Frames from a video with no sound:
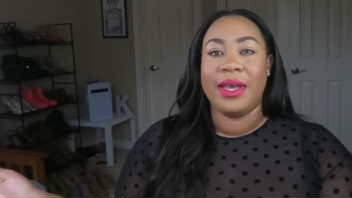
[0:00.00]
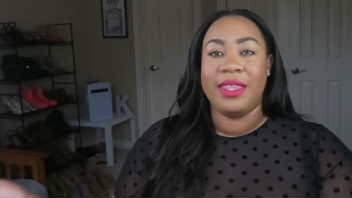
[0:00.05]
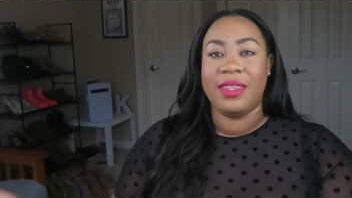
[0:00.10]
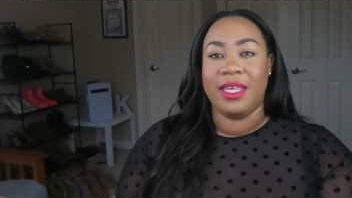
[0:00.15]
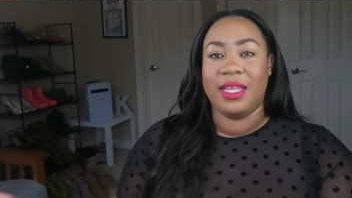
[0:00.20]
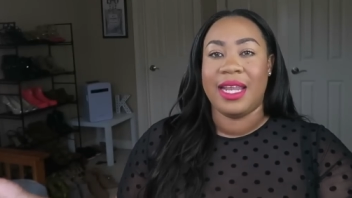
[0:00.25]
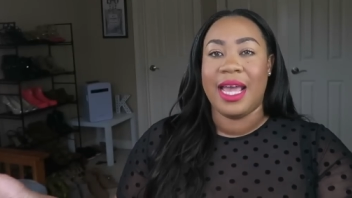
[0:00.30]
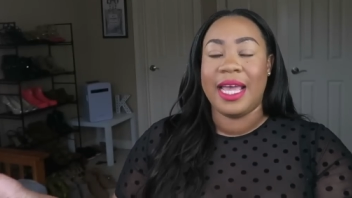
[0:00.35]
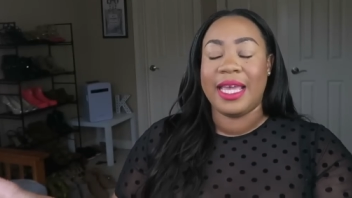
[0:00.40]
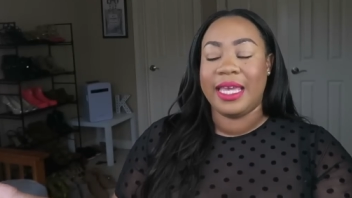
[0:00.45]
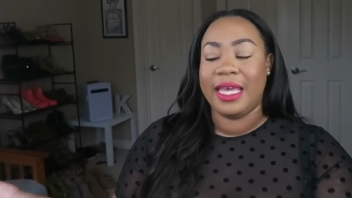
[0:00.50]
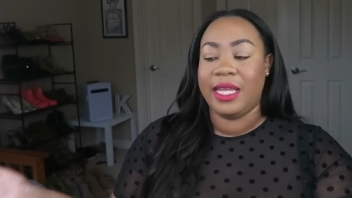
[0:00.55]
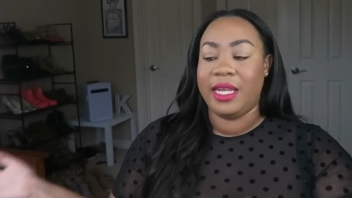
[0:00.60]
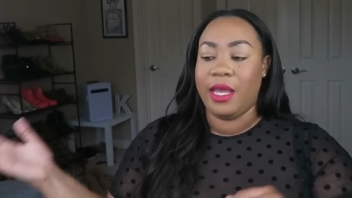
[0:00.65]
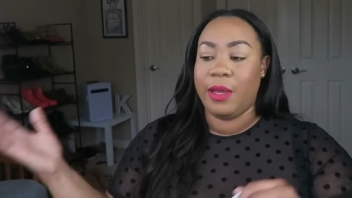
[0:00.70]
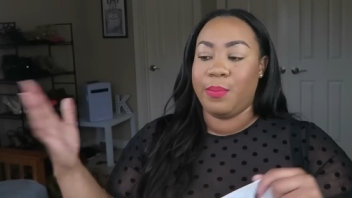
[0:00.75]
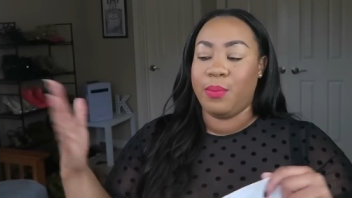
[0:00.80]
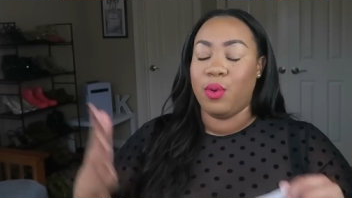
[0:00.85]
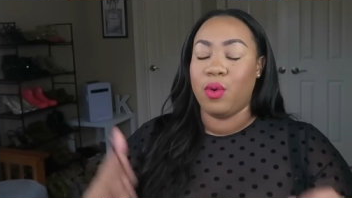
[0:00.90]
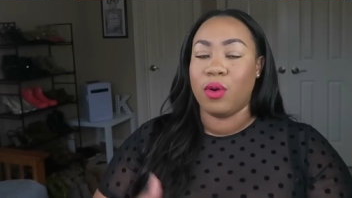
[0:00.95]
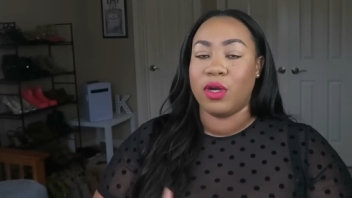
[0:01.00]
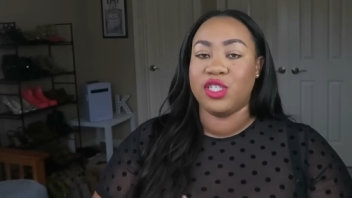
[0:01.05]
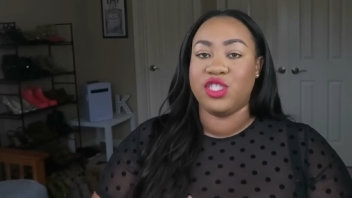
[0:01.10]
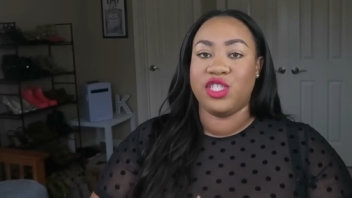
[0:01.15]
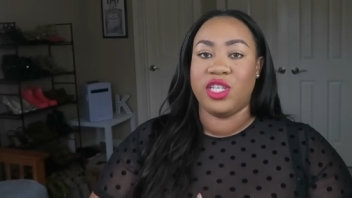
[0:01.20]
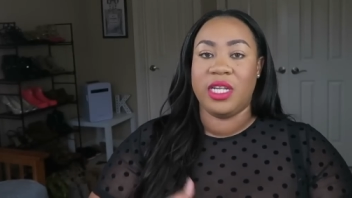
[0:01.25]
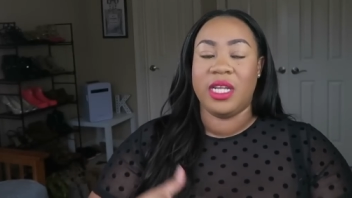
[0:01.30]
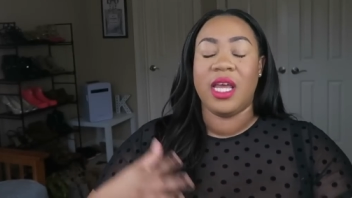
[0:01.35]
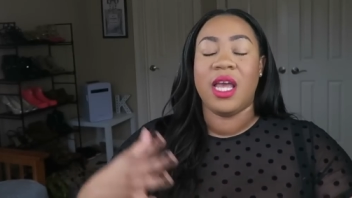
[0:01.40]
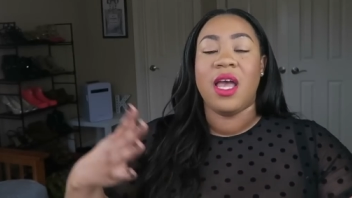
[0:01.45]
and then I get a
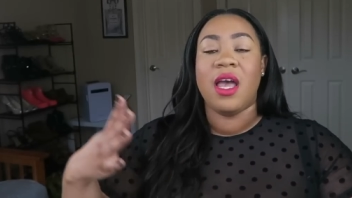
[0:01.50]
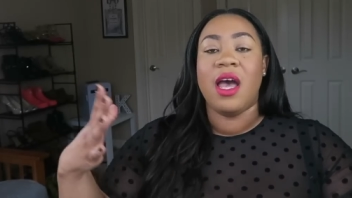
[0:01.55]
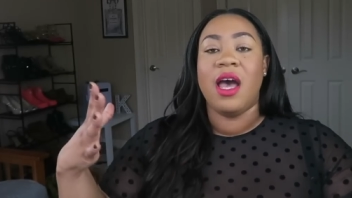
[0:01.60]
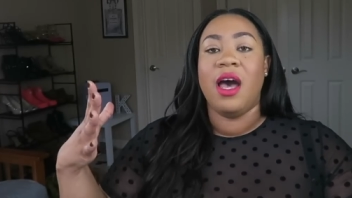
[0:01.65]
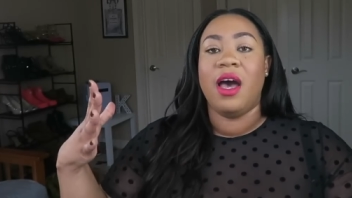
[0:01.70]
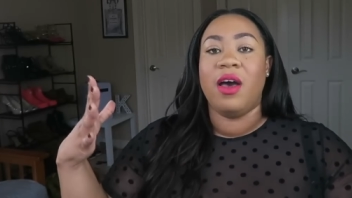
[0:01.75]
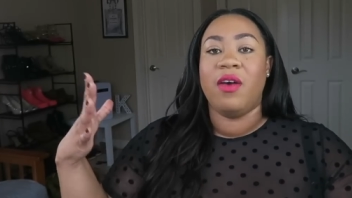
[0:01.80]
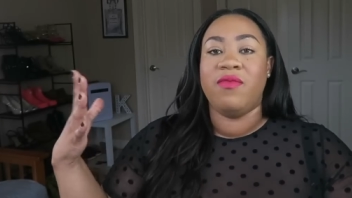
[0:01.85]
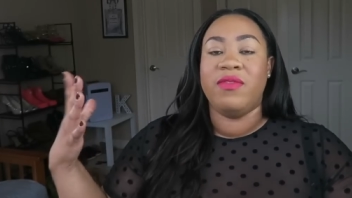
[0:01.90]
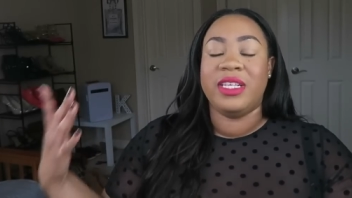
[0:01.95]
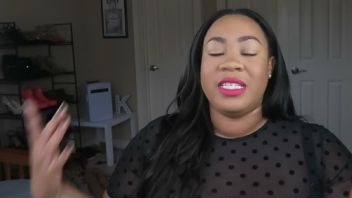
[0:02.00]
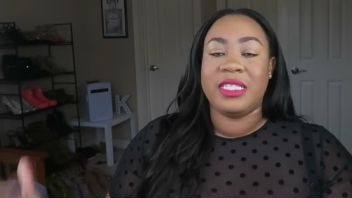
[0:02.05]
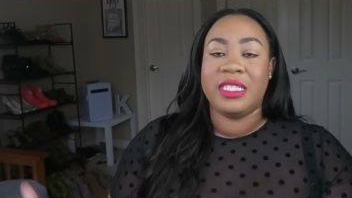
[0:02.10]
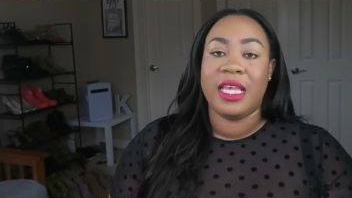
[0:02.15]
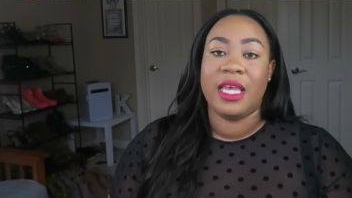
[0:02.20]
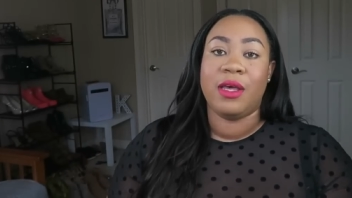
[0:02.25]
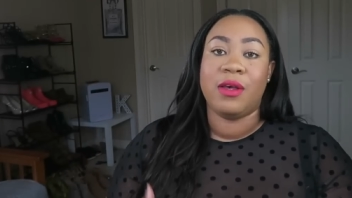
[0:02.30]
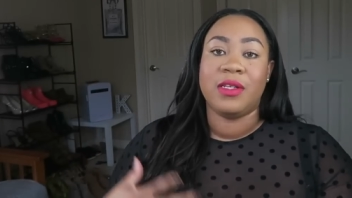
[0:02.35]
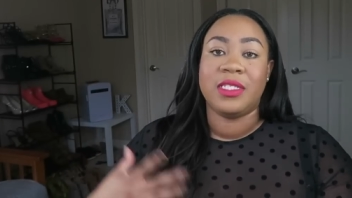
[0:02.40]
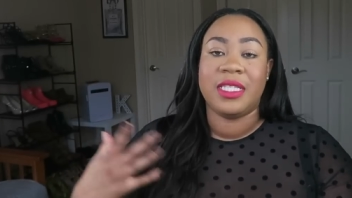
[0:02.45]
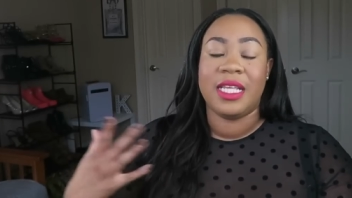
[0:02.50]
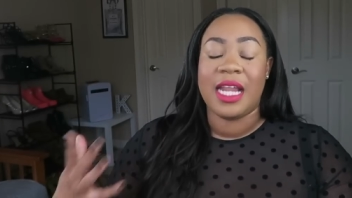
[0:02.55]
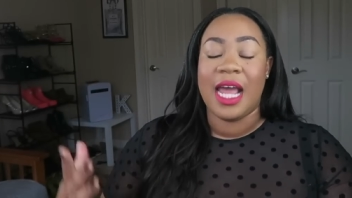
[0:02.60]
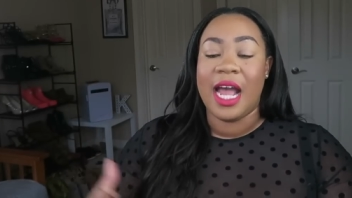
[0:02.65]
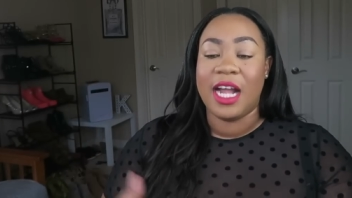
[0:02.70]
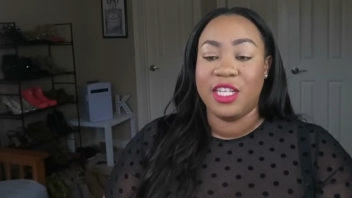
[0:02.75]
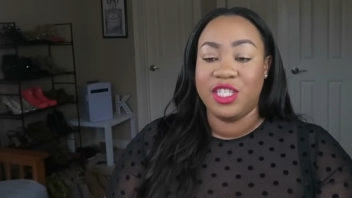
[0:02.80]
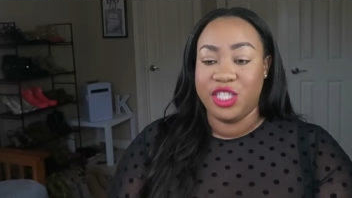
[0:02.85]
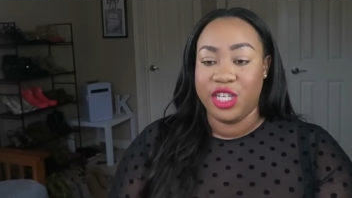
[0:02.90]
portion of the sales that I